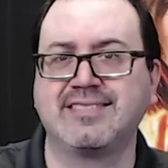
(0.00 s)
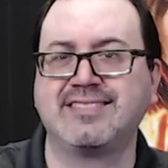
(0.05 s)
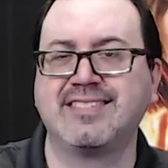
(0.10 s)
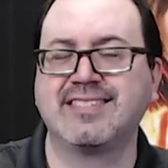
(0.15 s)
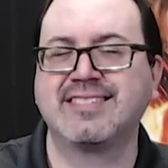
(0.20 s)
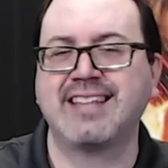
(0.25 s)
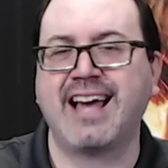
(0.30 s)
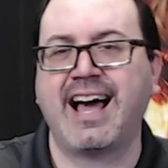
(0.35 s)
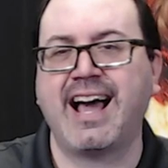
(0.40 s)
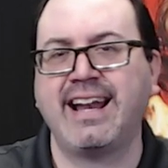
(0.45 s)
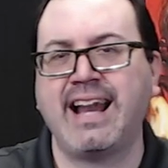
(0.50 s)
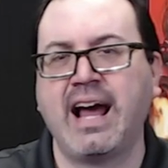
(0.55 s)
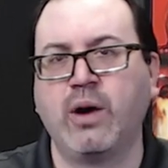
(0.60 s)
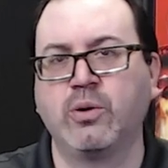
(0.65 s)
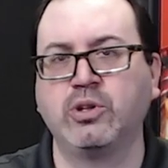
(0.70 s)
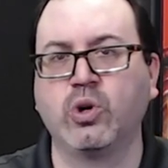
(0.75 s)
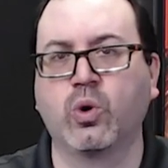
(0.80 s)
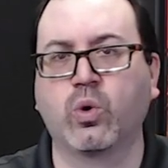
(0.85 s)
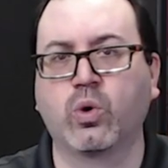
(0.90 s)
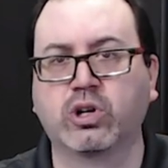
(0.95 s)
is decide
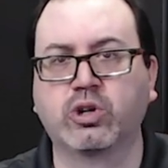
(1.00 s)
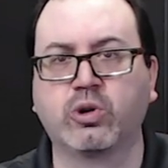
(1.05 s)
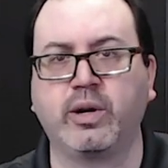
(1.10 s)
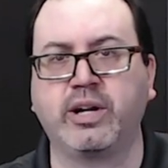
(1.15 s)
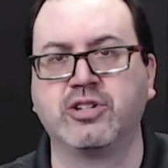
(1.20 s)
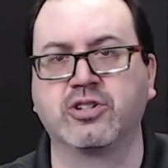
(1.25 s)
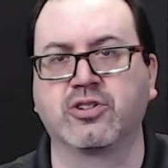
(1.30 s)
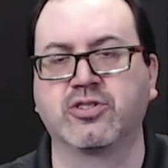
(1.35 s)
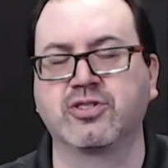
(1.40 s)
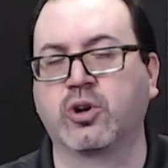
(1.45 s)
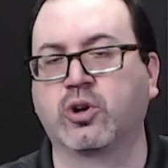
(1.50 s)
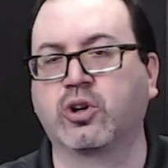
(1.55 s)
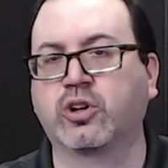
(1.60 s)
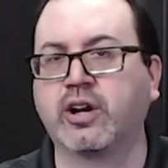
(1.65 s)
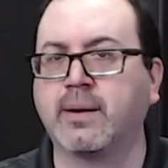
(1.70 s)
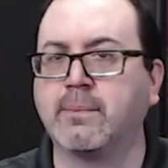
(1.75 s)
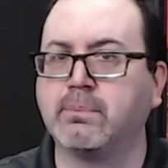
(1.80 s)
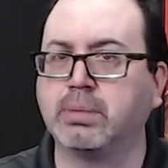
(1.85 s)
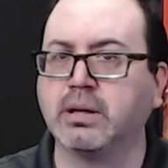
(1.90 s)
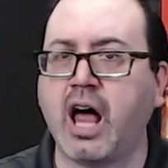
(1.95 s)
how your creatures are
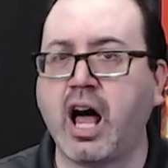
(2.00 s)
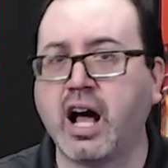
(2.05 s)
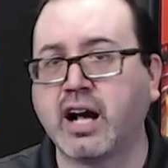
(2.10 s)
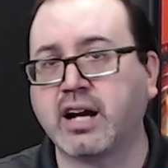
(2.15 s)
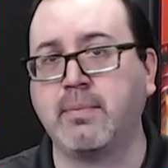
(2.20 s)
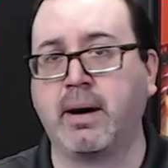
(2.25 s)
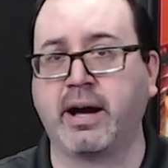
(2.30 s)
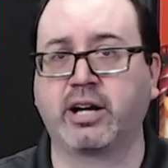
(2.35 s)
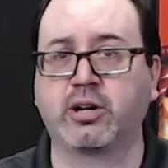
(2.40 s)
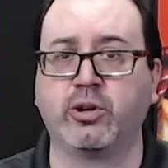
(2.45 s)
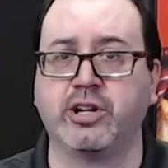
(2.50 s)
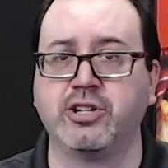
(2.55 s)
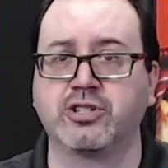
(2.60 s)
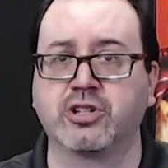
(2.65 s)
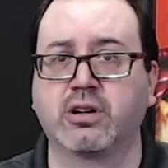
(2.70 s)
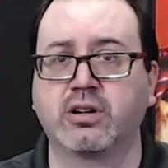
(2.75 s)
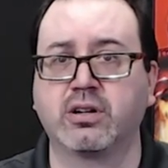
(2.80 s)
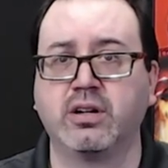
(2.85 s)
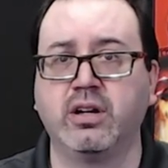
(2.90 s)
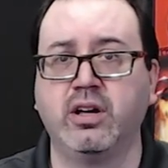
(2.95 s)
going to block my
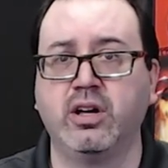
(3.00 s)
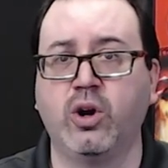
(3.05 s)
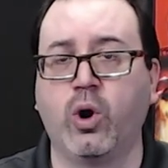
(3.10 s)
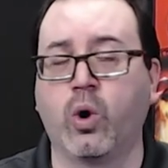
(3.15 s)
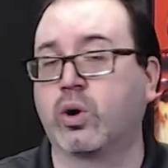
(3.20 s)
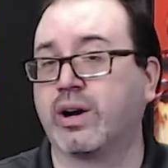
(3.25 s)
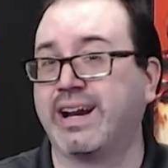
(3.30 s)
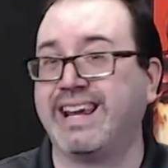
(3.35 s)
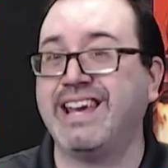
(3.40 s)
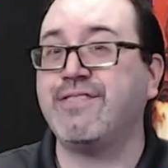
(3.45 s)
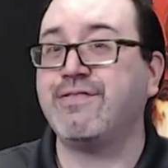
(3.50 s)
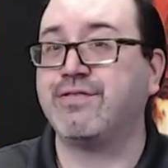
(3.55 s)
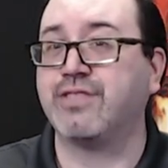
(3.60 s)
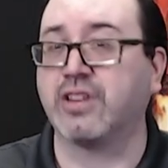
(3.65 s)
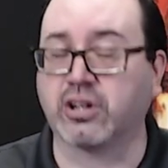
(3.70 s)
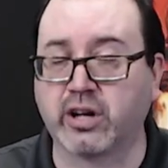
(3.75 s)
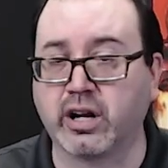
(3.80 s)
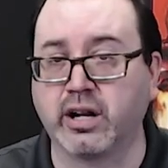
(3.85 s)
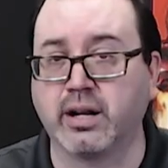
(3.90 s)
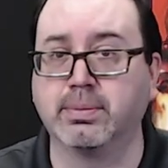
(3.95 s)
creature or if
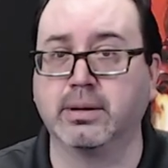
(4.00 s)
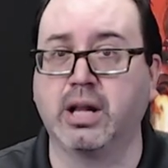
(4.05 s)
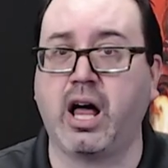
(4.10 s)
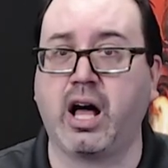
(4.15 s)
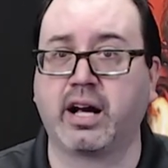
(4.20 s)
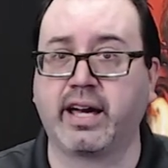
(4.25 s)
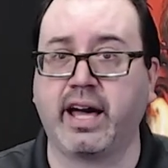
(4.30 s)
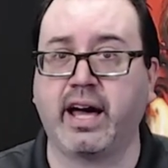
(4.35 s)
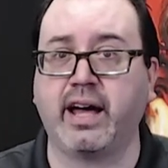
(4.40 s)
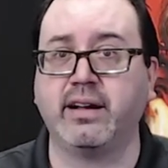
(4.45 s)
they're going to block